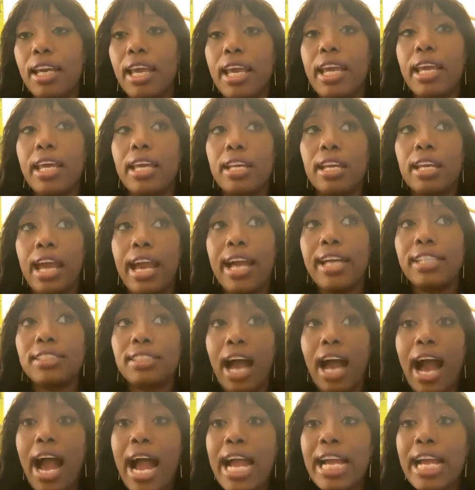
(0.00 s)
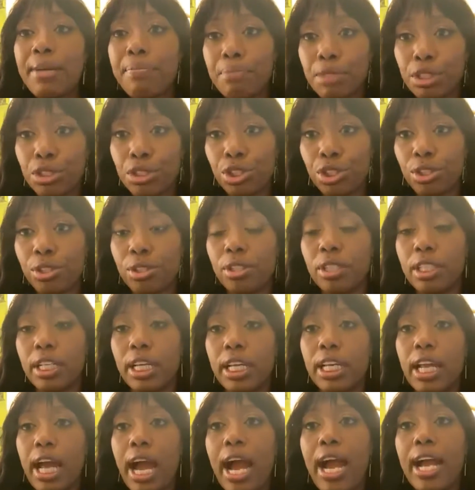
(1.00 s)
And as I matured
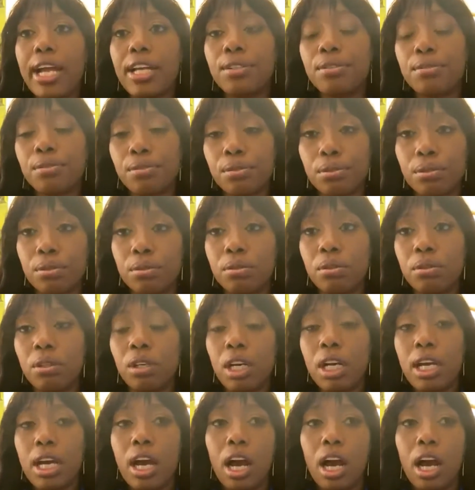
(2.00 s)
and I grew